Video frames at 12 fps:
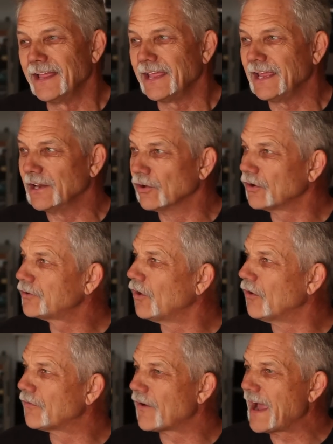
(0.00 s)
He looked
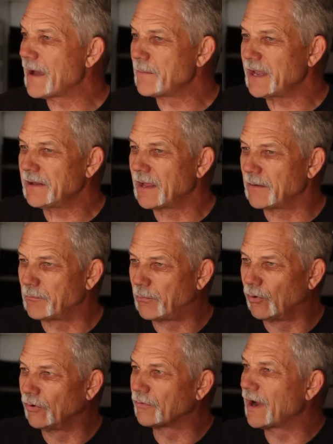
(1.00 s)
over at me and
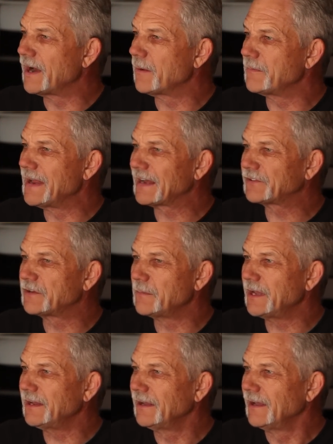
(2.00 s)
pulled right up next to
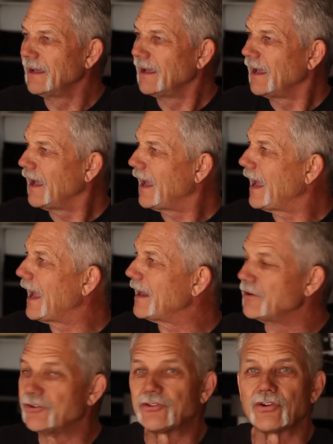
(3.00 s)
me
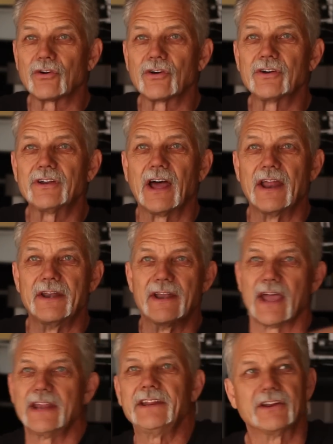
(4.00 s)
and turned a
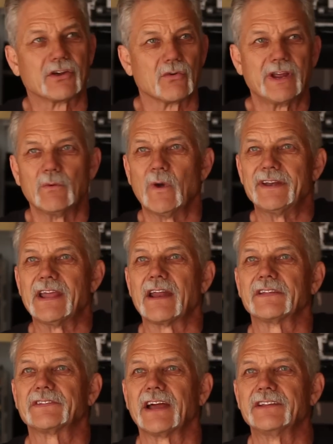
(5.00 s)
90 degree and went down
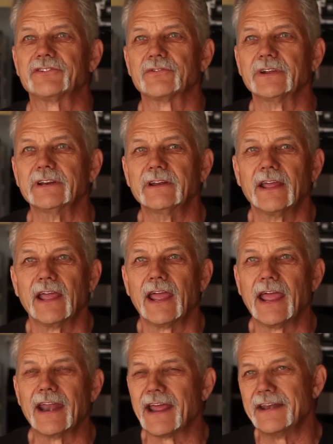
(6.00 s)
a side street.
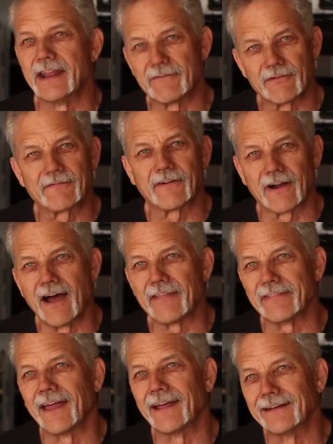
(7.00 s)
And I never forgot
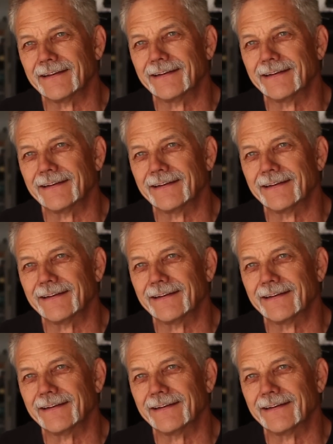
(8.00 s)
that.